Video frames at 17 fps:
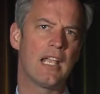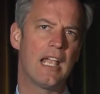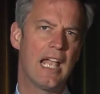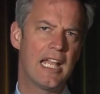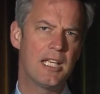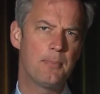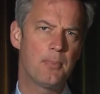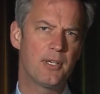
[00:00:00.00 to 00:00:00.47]

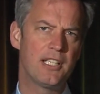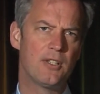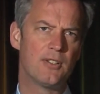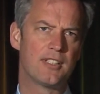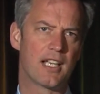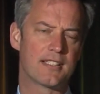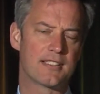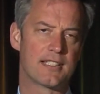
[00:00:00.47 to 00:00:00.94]
Anybody who
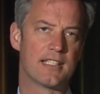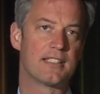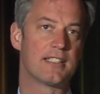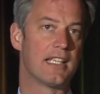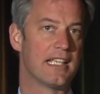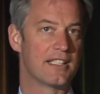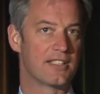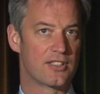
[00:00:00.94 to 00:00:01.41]
does
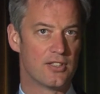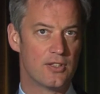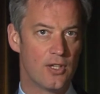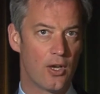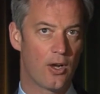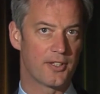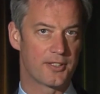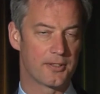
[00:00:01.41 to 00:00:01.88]
this is
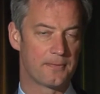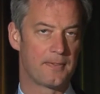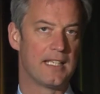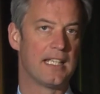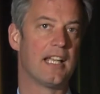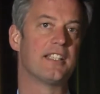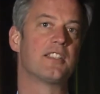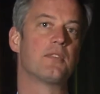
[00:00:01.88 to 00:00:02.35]
not
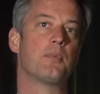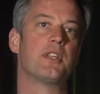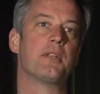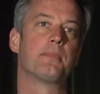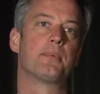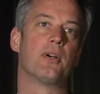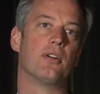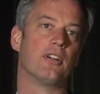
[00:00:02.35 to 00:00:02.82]
affiliated with
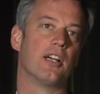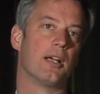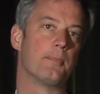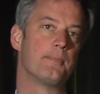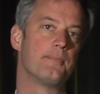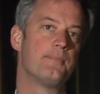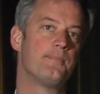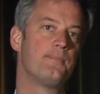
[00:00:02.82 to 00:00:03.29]
the program.
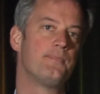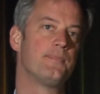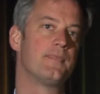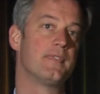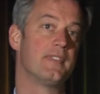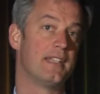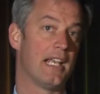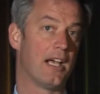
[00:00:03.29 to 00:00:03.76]

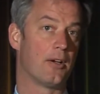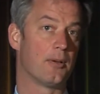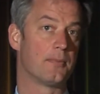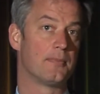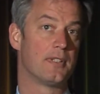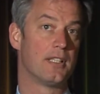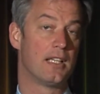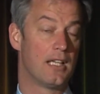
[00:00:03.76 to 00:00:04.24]
Now,
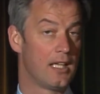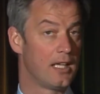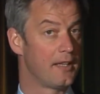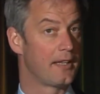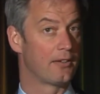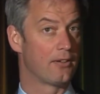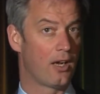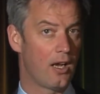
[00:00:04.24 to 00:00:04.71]

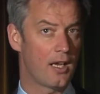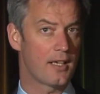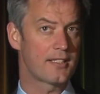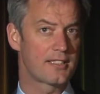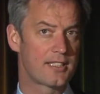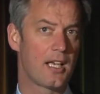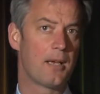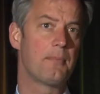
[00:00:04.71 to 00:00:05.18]
there are
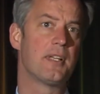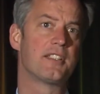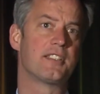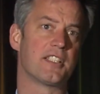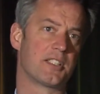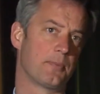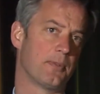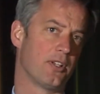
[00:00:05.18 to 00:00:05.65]
some
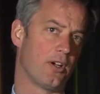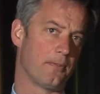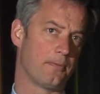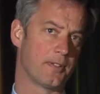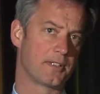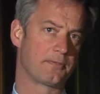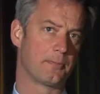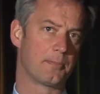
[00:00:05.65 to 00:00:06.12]
legitimate
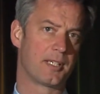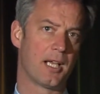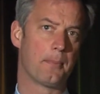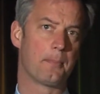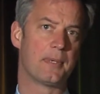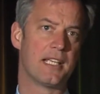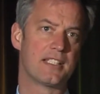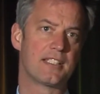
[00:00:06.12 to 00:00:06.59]
offers from
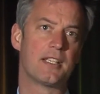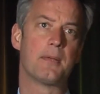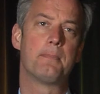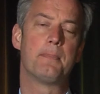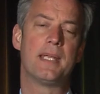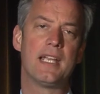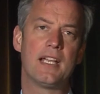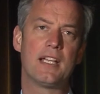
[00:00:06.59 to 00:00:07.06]
companies that
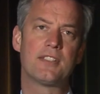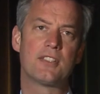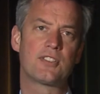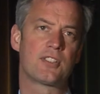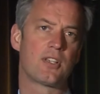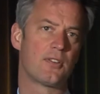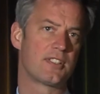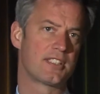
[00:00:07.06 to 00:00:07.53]
appear to
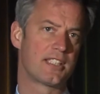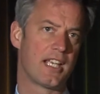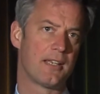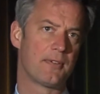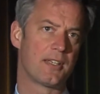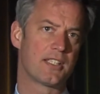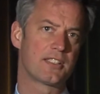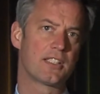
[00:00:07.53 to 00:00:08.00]
show
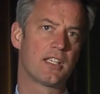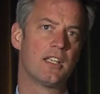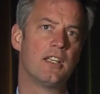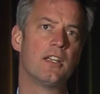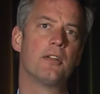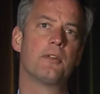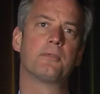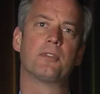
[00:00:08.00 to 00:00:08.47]
savings
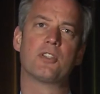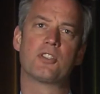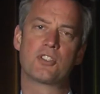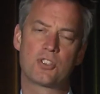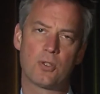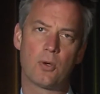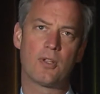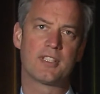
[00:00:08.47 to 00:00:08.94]
for a
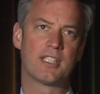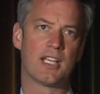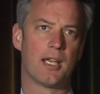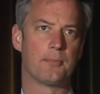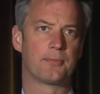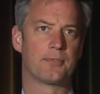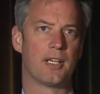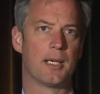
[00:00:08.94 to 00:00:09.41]
short
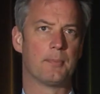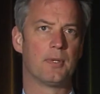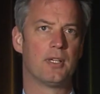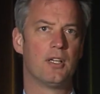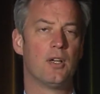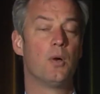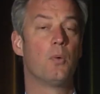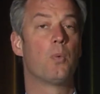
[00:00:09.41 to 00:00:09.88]
time frame
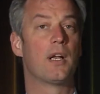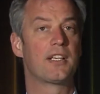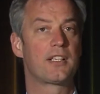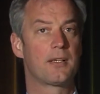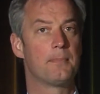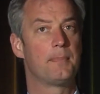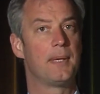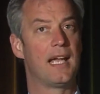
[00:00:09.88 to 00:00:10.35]
when
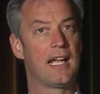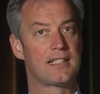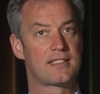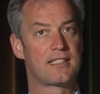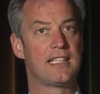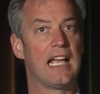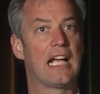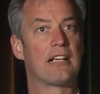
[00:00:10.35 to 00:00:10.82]
compared
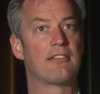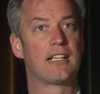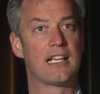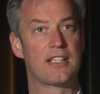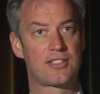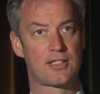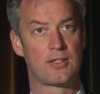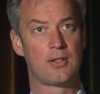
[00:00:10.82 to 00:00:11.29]
to the
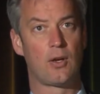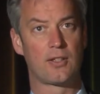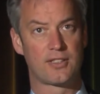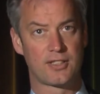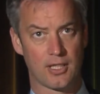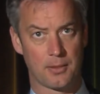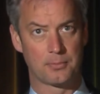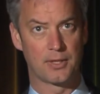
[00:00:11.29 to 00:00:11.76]
aggregation
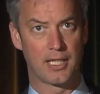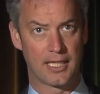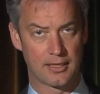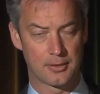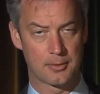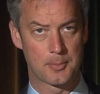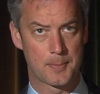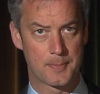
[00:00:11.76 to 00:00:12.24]
long-term rate.